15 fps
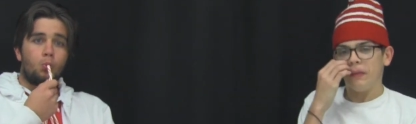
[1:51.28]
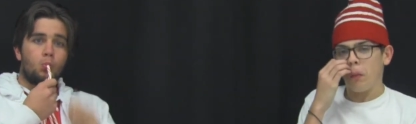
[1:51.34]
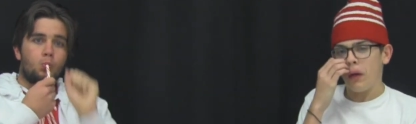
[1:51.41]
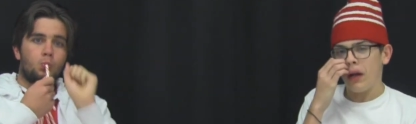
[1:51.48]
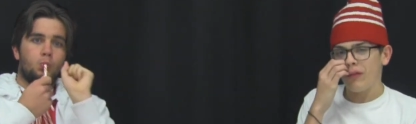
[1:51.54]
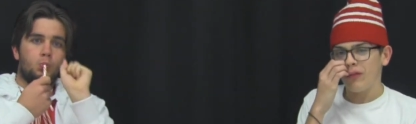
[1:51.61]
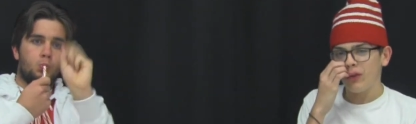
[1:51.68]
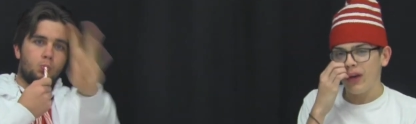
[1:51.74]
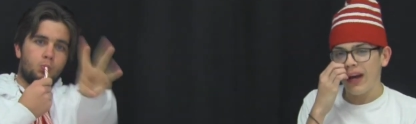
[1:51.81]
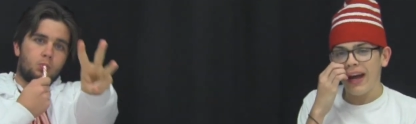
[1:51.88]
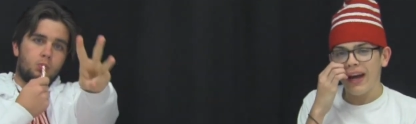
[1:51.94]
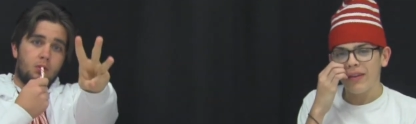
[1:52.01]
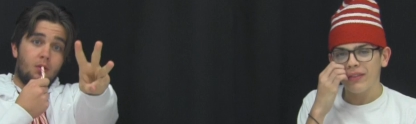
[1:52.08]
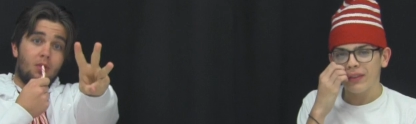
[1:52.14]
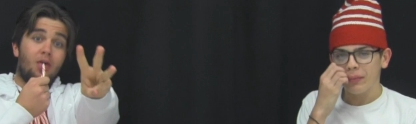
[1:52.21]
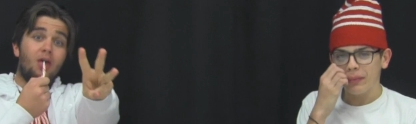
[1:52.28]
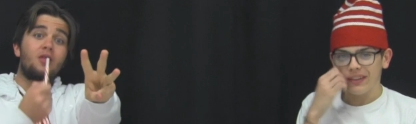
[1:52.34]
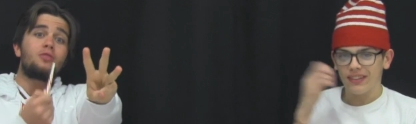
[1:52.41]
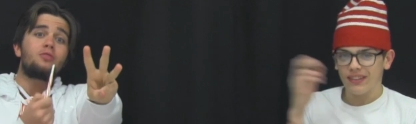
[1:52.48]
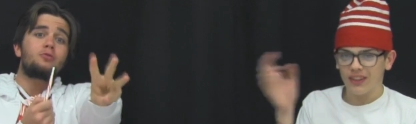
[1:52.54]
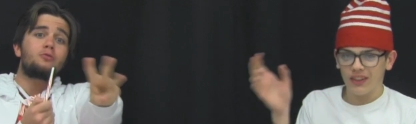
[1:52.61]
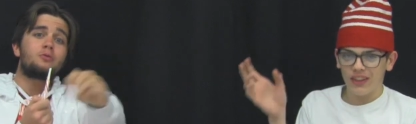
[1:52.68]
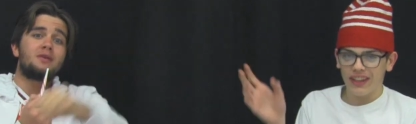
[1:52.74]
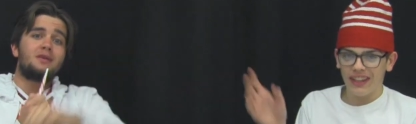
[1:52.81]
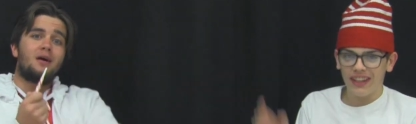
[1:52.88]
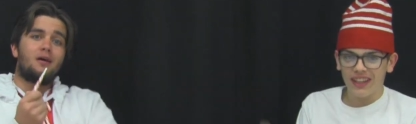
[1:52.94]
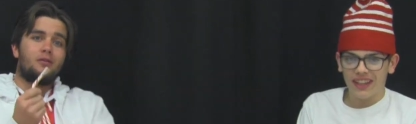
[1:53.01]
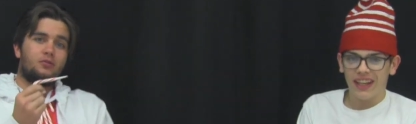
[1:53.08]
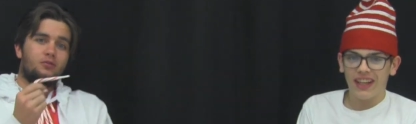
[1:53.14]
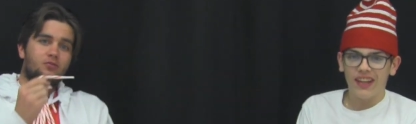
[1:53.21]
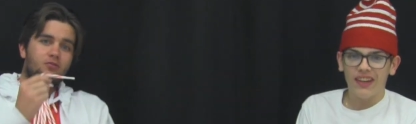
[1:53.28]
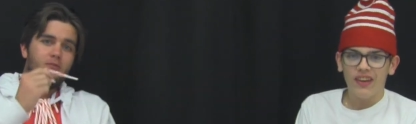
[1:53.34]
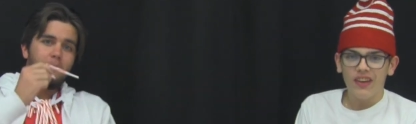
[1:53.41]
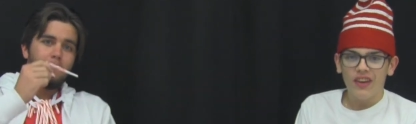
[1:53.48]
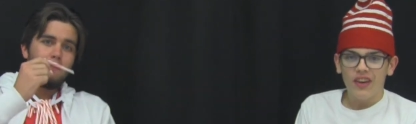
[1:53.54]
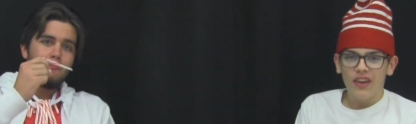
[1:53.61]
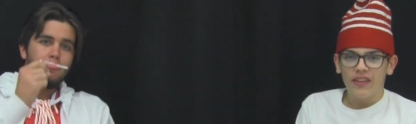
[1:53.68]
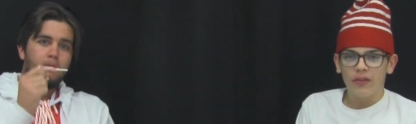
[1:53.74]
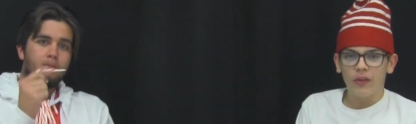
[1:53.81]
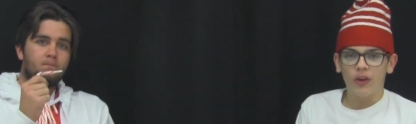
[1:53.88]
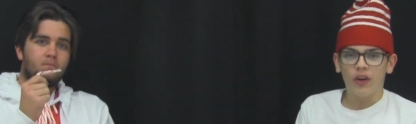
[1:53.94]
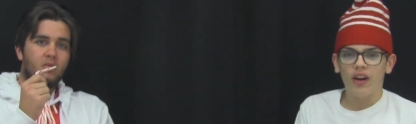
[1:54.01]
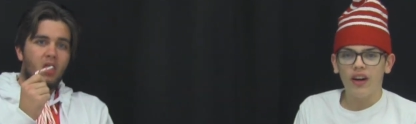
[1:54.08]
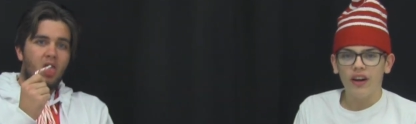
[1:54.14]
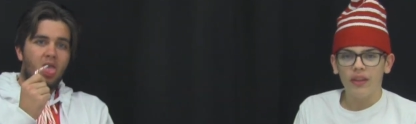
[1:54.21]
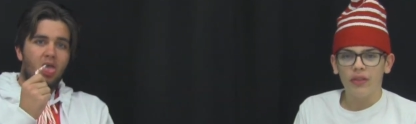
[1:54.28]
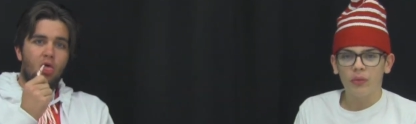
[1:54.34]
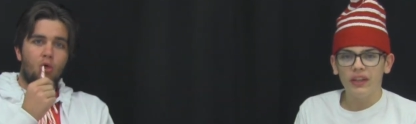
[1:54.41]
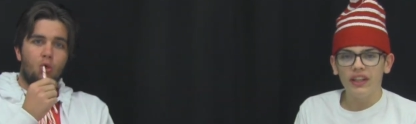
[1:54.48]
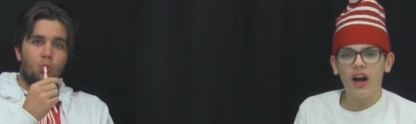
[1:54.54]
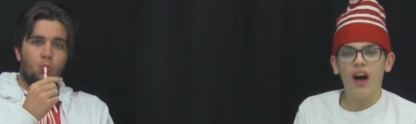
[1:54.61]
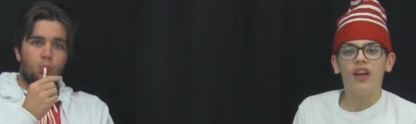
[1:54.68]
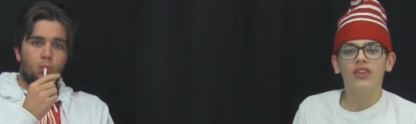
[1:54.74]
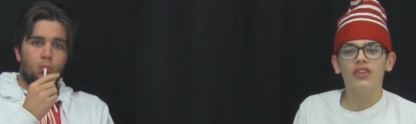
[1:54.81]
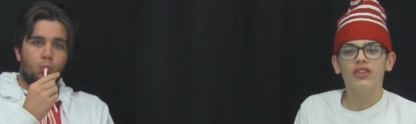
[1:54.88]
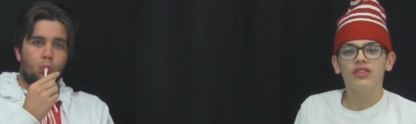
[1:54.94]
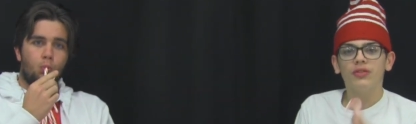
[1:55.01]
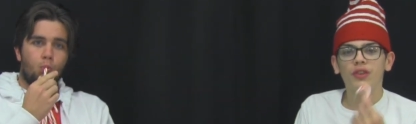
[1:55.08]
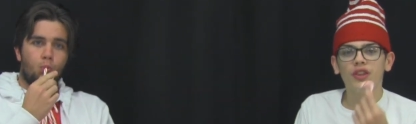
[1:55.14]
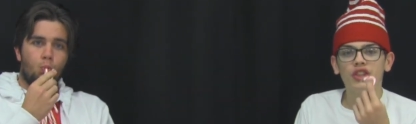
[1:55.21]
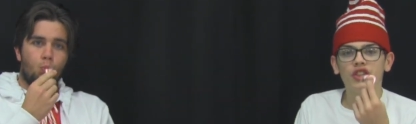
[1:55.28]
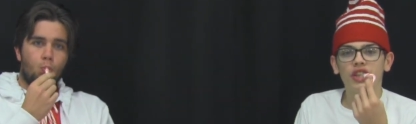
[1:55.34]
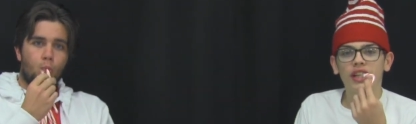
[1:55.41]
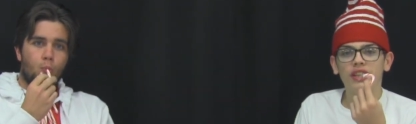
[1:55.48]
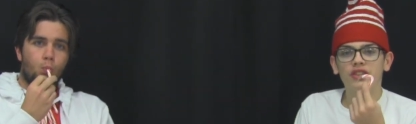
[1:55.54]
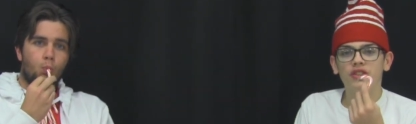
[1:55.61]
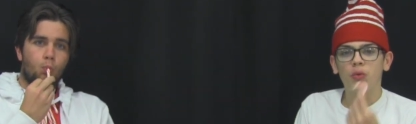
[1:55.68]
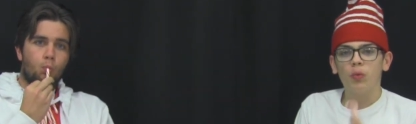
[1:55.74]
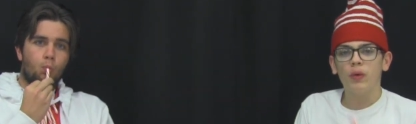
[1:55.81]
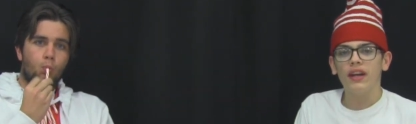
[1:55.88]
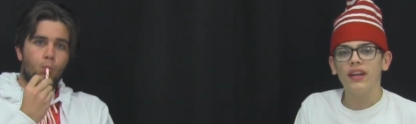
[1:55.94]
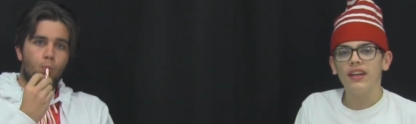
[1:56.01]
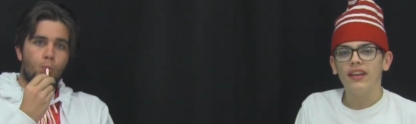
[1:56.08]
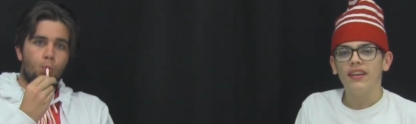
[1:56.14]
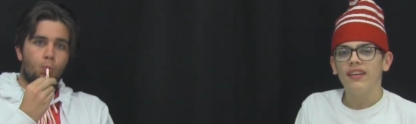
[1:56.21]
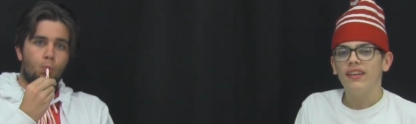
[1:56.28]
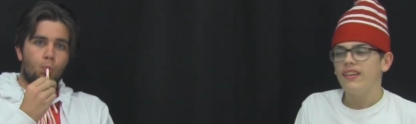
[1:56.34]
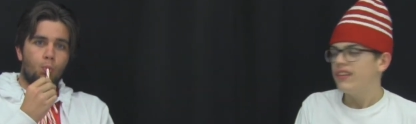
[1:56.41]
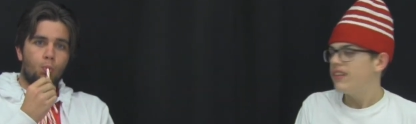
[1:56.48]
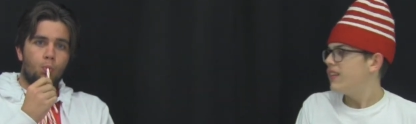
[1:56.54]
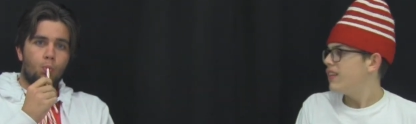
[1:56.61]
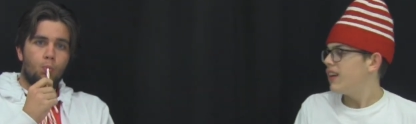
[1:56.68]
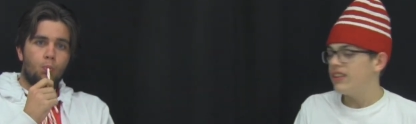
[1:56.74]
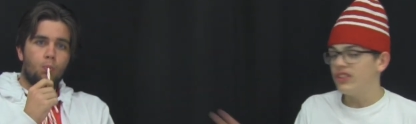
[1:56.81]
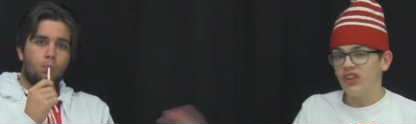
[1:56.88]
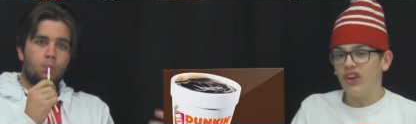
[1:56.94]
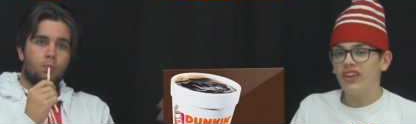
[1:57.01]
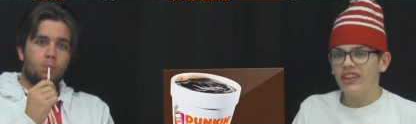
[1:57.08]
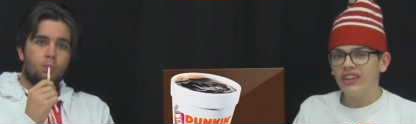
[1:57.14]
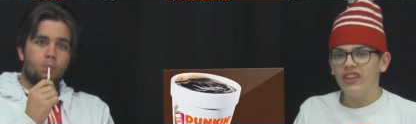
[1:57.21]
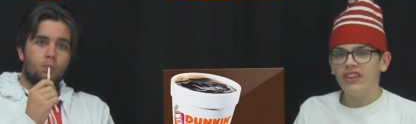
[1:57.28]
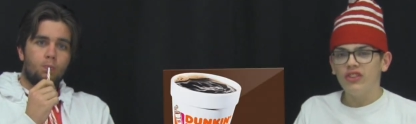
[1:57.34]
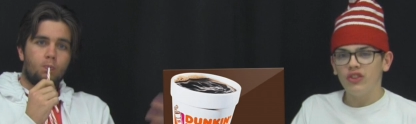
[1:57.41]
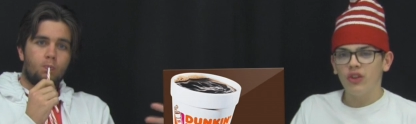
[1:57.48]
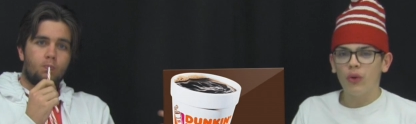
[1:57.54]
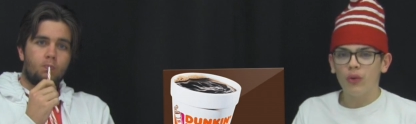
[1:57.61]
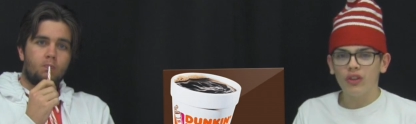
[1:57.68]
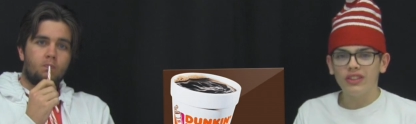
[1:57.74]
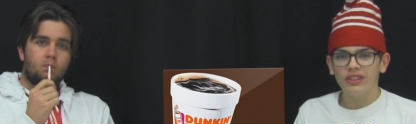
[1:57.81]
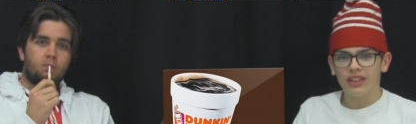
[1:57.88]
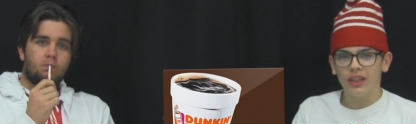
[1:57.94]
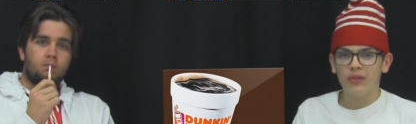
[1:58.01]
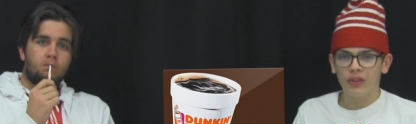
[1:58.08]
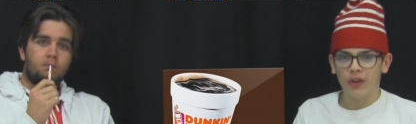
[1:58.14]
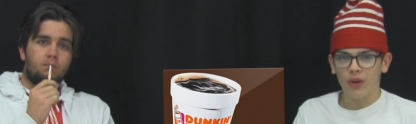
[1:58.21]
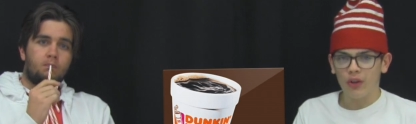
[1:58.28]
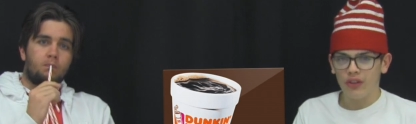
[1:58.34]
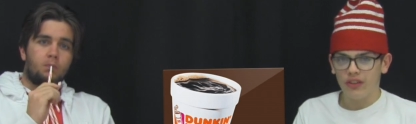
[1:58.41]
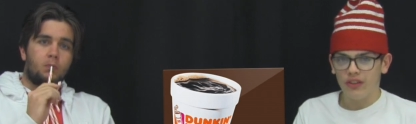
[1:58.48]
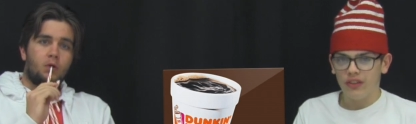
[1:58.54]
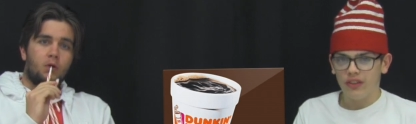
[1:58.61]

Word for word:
Speaker 1: whatever you have, it can be literally $3. anything, for uh, $3 for the chance to win a Dunkin' Donuts gift card.